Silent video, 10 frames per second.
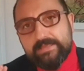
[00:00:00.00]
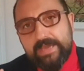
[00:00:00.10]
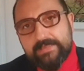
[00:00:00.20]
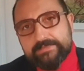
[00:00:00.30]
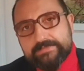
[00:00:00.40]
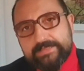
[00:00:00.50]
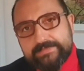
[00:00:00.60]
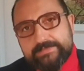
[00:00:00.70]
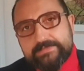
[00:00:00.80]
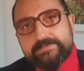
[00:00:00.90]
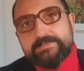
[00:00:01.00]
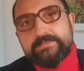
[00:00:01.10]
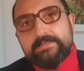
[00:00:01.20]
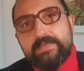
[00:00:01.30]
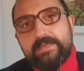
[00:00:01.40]
and that is
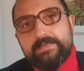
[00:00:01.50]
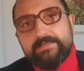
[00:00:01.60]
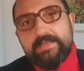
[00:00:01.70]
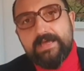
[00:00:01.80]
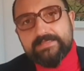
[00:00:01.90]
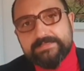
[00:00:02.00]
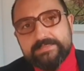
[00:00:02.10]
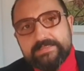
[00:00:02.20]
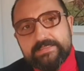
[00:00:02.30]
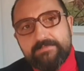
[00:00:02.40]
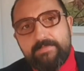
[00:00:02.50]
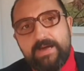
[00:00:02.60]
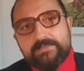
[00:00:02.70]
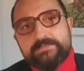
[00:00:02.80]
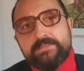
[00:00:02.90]
elastic
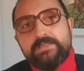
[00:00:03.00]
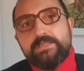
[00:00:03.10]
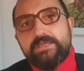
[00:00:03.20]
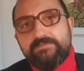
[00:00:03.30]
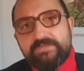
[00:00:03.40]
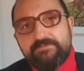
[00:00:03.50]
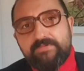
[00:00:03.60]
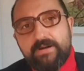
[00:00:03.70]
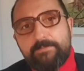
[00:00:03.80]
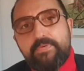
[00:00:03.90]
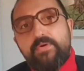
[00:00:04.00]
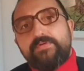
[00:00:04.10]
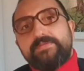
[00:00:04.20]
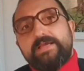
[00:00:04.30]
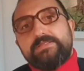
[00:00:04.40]
demand. If the
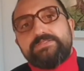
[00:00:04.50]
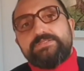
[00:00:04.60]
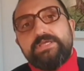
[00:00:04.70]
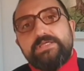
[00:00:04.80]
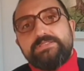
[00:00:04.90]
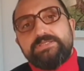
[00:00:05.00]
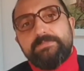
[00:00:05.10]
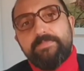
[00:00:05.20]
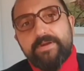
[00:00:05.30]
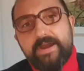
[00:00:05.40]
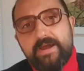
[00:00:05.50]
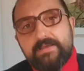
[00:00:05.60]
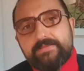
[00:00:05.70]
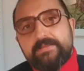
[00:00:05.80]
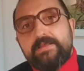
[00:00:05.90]
1% change in
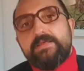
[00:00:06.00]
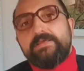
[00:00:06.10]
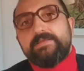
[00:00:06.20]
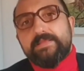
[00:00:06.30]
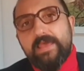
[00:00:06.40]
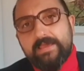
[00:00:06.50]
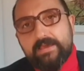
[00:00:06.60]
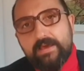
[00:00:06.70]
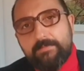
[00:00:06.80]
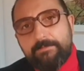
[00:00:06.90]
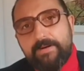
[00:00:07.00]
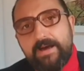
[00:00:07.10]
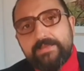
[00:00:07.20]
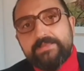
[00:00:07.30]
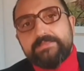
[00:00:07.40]
price is
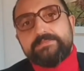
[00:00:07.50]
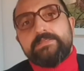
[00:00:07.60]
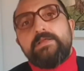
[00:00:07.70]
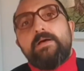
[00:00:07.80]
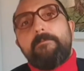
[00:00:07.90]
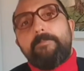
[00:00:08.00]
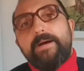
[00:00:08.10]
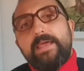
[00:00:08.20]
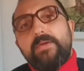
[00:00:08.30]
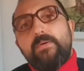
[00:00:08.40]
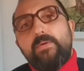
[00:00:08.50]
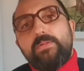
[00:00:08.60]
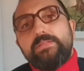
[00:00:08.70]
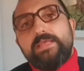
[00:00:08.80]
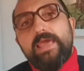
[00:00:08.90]
accompanied by
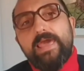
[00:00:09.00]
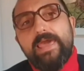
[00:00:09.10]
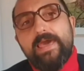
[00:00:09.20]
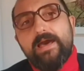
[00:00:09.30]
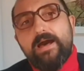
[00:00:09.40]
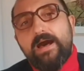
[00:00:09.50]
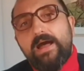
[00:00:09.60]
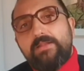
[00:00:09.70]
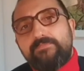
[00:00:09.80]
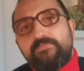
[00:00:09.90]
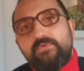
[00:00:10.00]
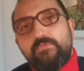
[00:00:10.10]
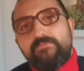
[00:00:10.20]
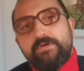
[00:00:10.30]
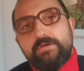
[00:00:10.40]
only a half
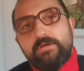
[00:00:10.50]
of